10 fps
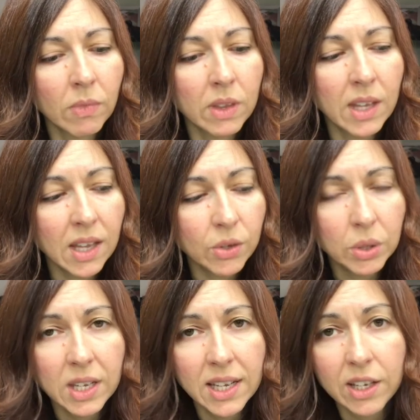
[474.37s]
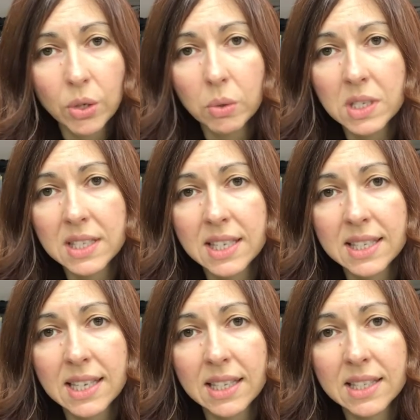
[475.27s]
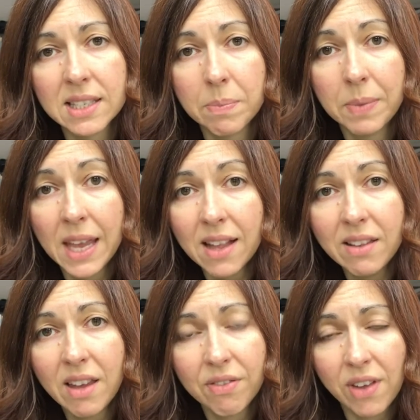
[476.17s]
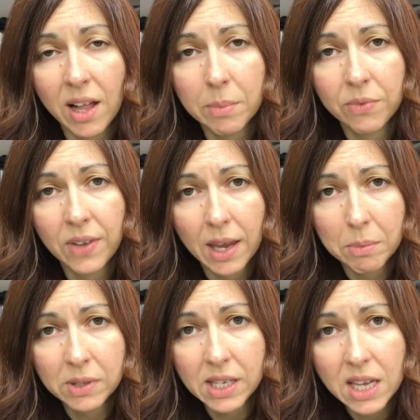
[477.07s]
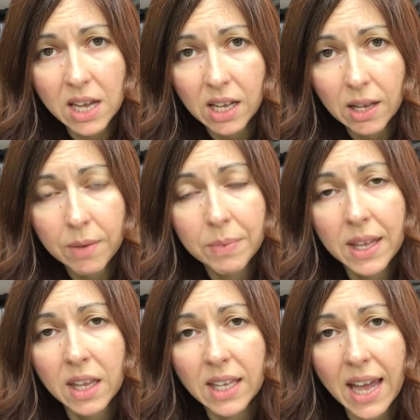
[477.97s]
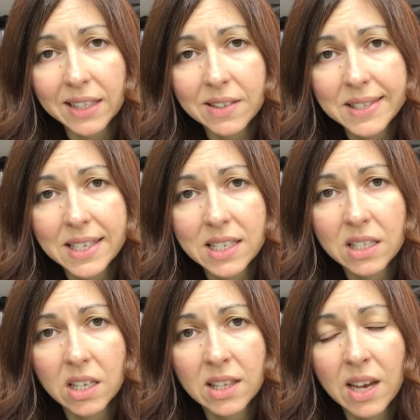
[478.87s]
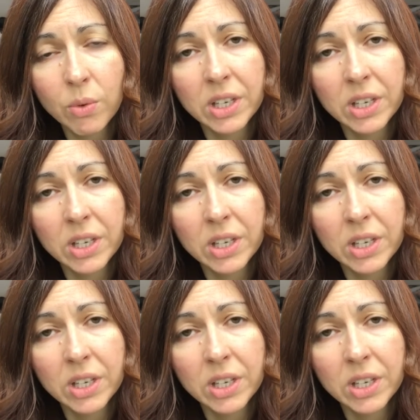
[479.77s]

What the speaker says: The other thing I noticed is that Stapelia family cactuses, they were